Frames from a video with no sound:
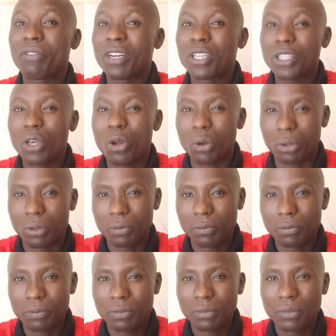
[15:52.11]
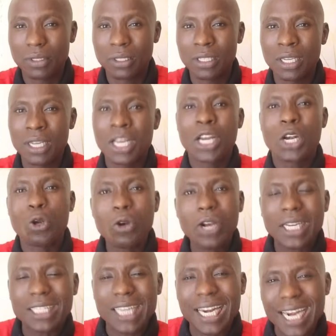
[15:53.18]
very slow. Look
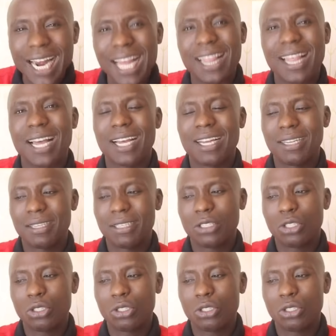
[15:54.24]
at another